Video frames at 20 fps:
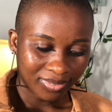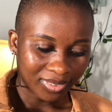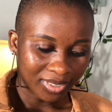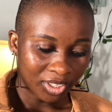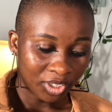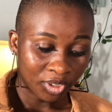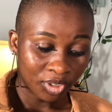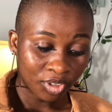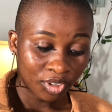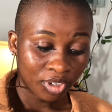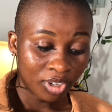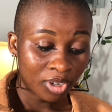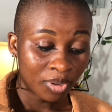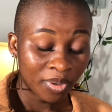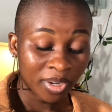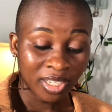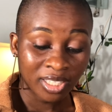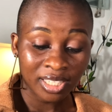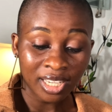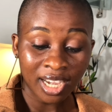You could
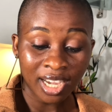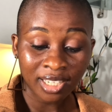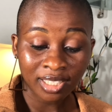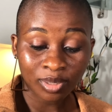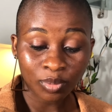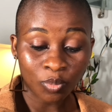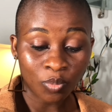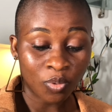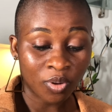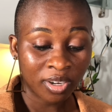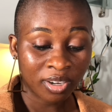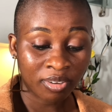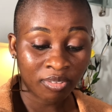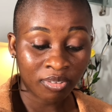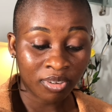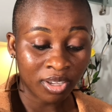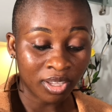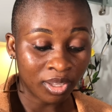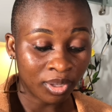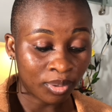always add
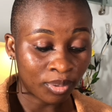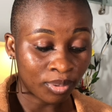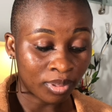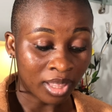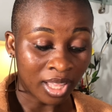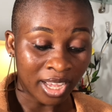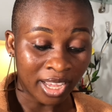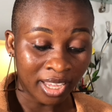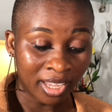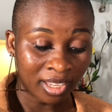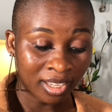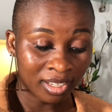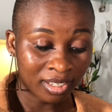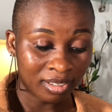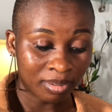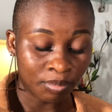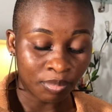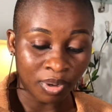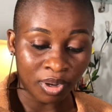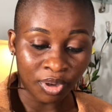whatever you
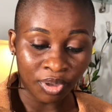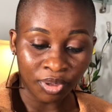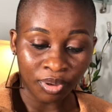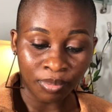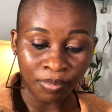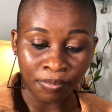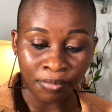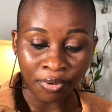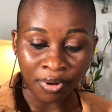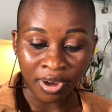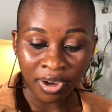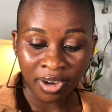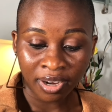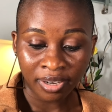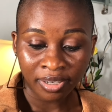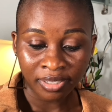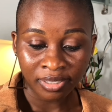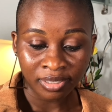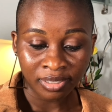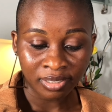like about your
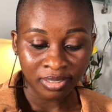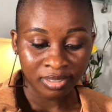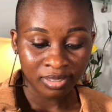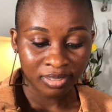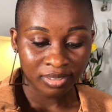brand